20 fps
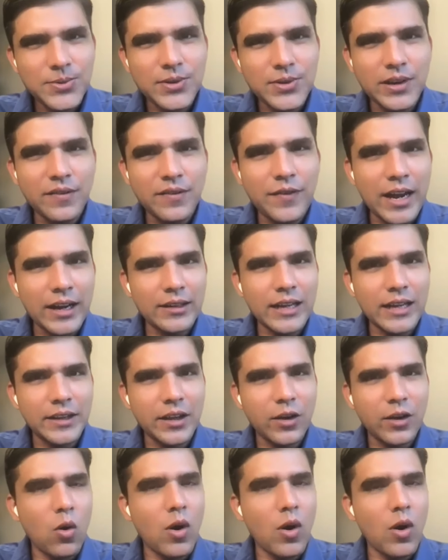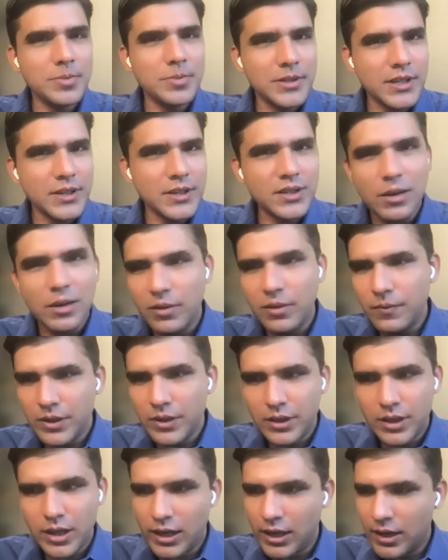So in fact, I think OWASP has just come up
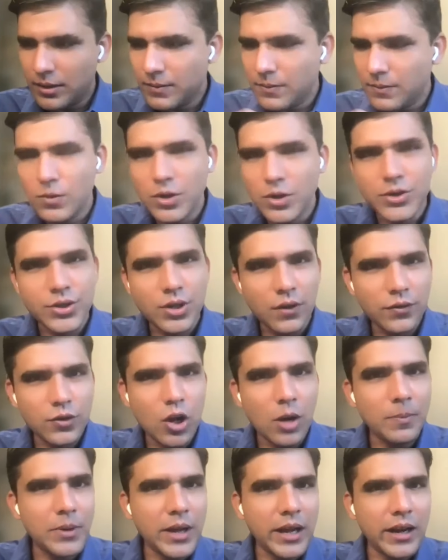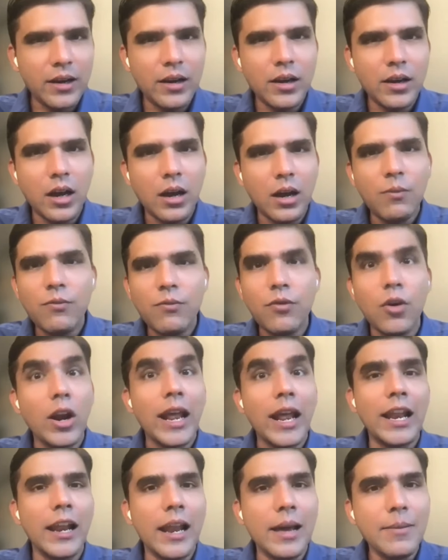with their version of top 10 uh, for
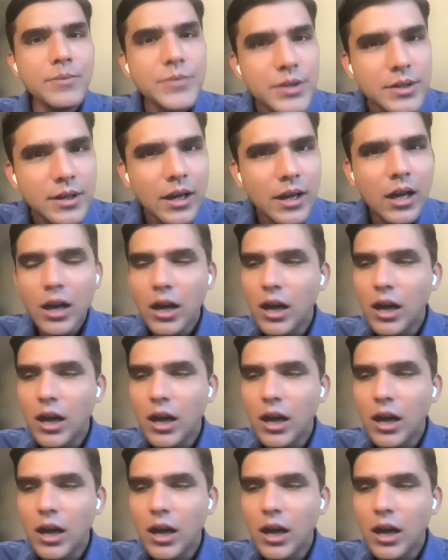LLMs,